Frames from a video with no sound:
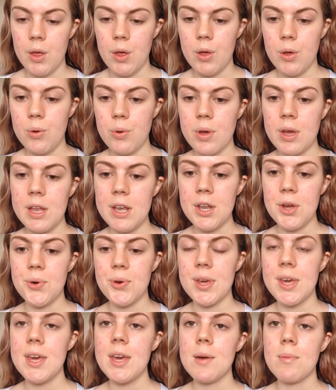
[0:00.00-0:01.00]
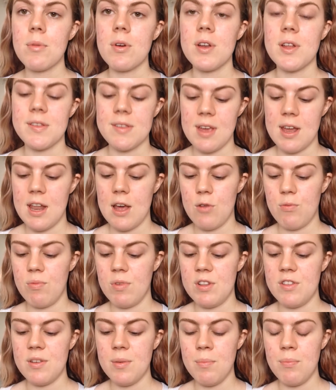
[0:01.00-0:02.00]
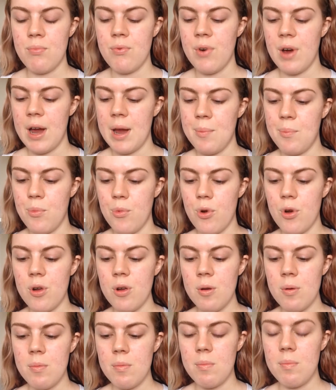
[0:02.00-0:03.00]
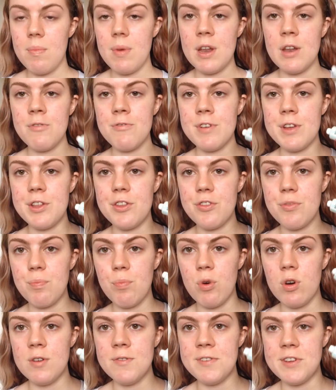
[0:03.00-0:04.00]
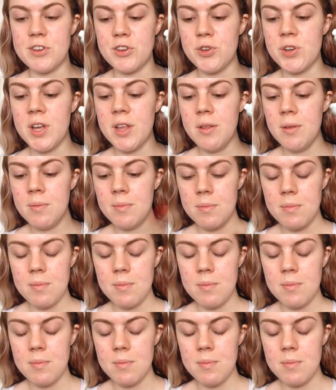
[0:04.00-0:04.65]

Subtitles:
Okie dokie, I'm gonna start out with some primer, Benefits POREfessional.